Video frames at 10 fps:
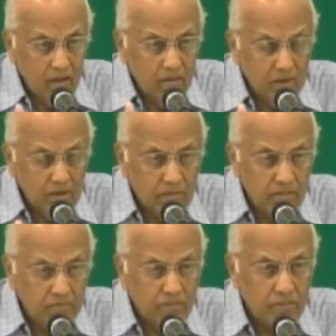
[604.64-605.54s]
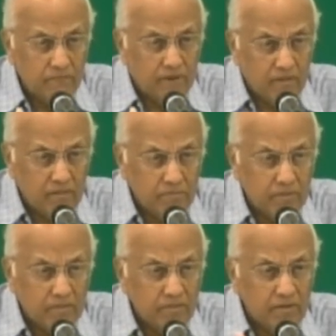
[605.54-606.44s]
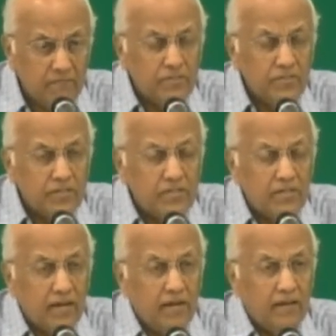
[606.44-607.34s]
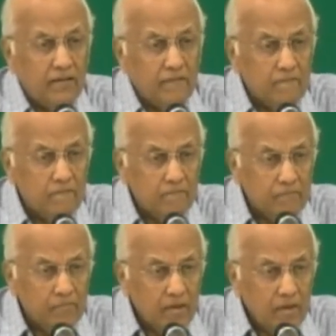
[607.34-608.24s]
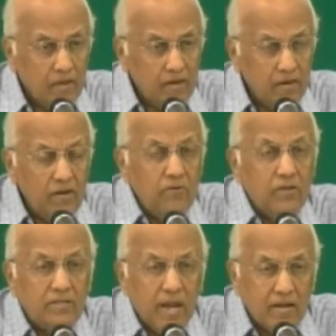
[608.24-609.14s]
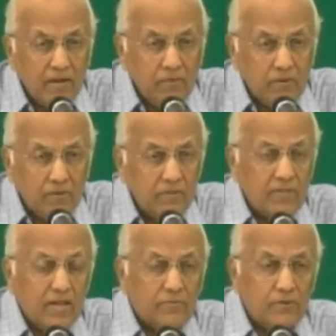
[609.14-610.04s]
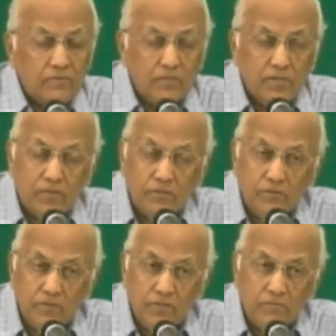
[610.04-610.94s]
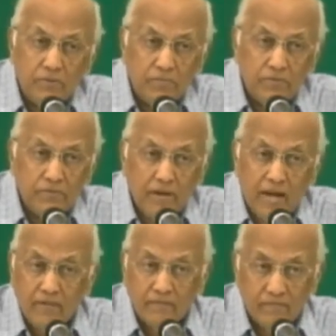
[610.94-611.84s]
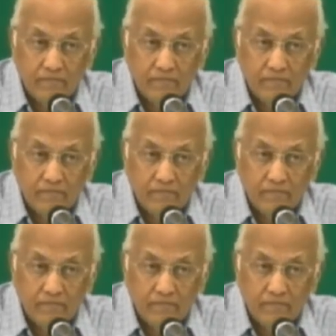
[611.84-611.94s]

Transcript: And because he was in the Father's presence every single day, he knew exactly what to do. And that's what was God's original purpose for Adam.